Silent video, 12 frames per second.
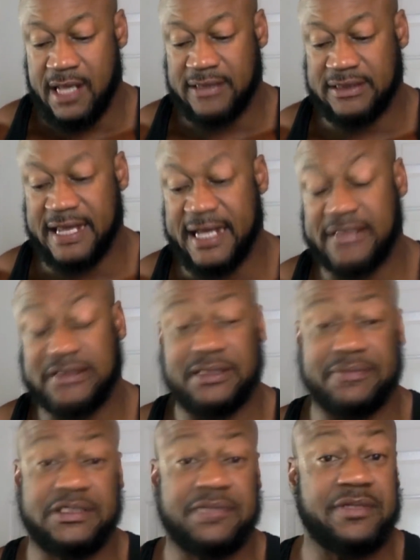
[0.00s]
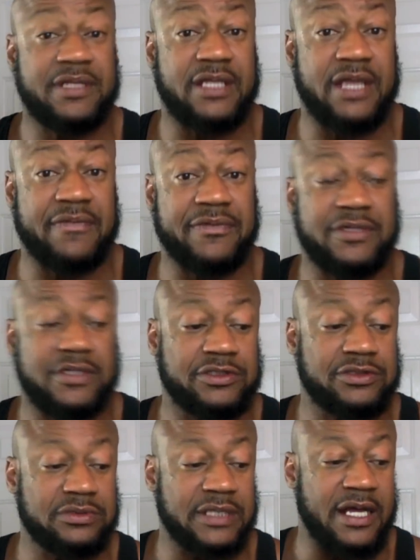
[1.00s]
Today is September 11th, the year
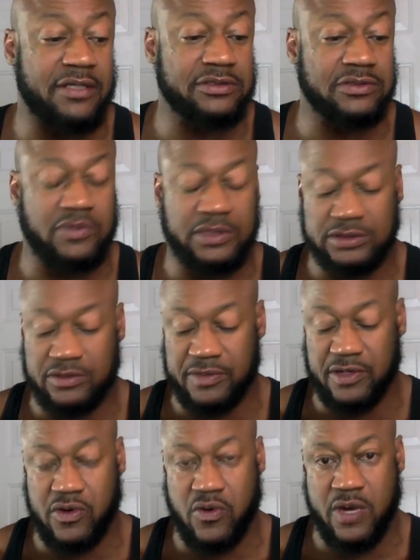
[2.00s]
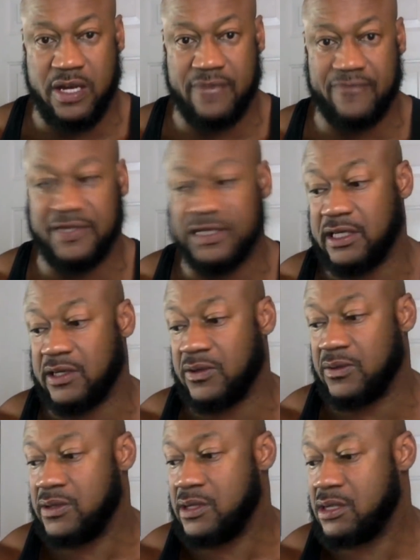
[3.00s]
2001. It's going to be a quick
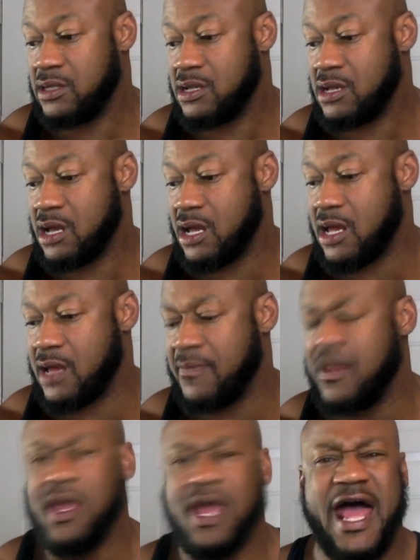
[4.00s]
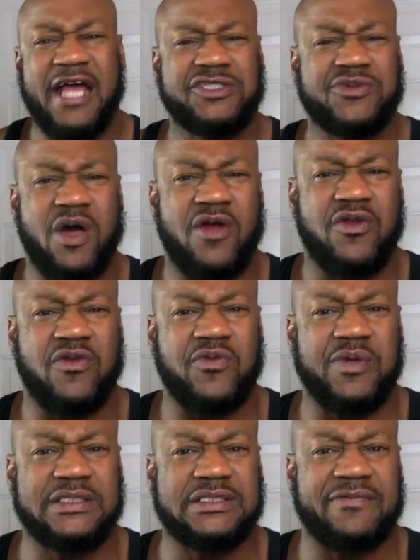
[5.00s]
video. As you all know,
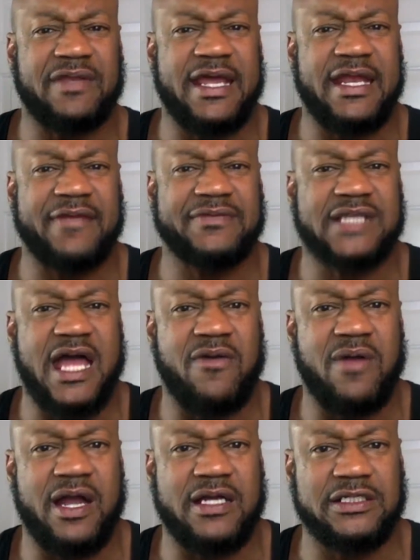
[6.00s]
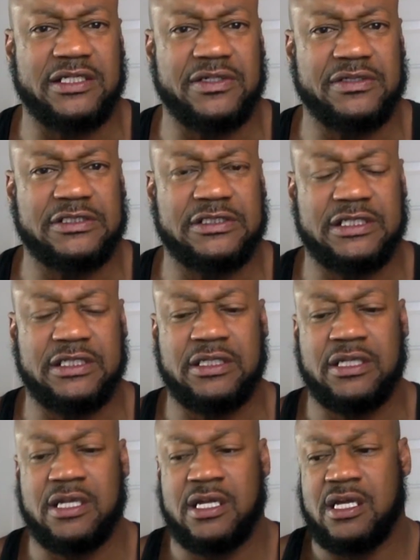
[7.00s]
the rents in Atlanta have skyrocketed here in the
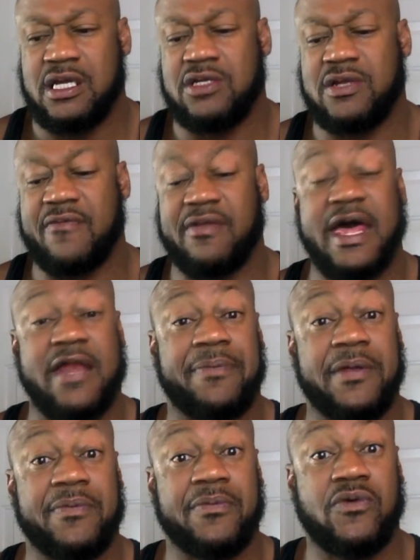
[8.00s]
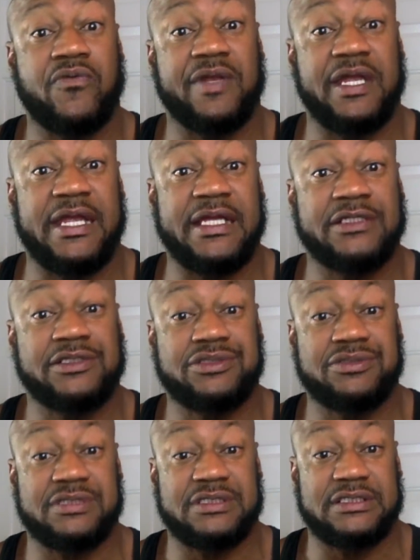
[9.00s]
city, and you have a lot of people moving
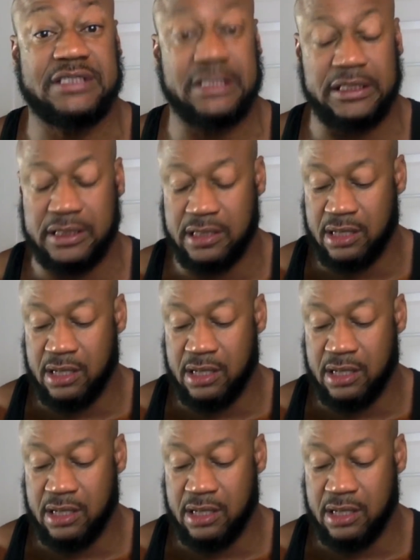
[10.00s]
into the city.